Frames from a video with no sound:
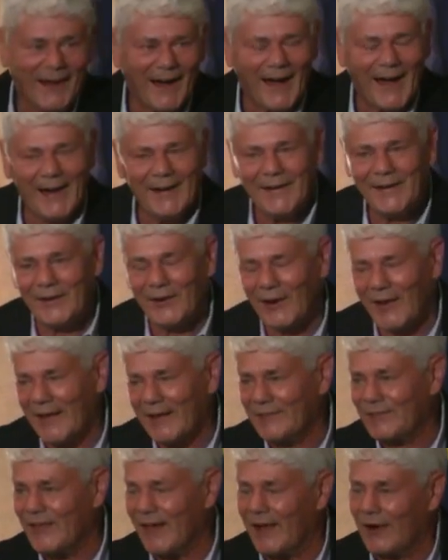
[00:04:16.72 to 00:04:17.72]
I didn't
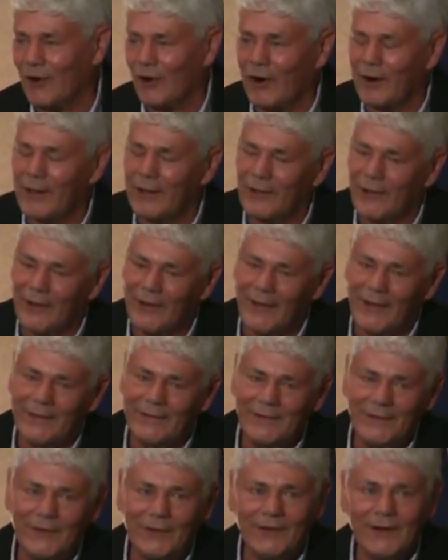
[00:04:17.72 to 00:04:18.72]
like that article.
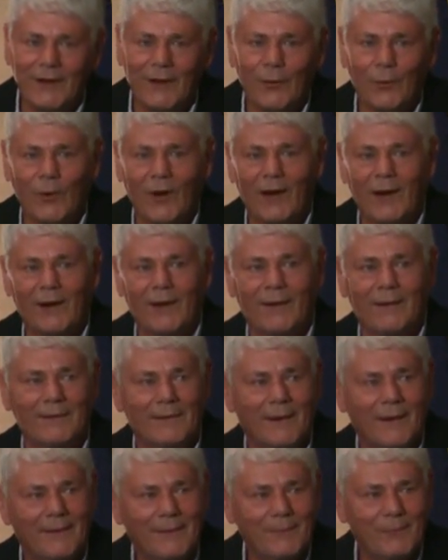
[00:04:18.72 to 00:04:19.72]
You know what?
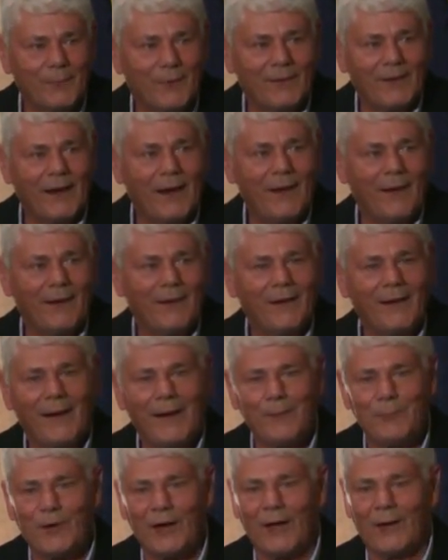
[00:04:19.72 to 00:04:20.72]

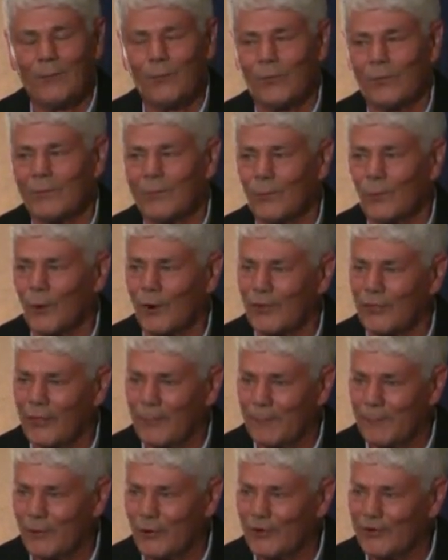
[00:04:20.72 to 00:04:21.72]
I'm not worth
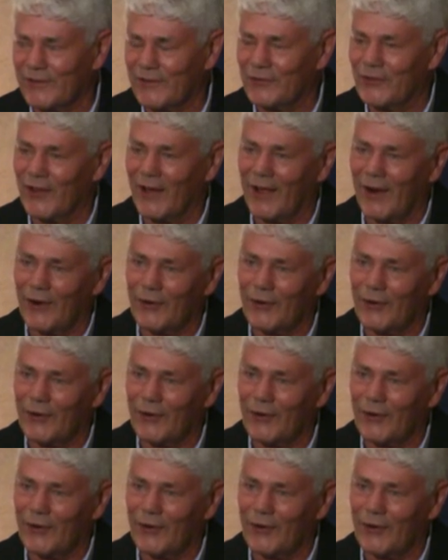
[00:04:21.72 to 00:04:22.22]
$1 billion.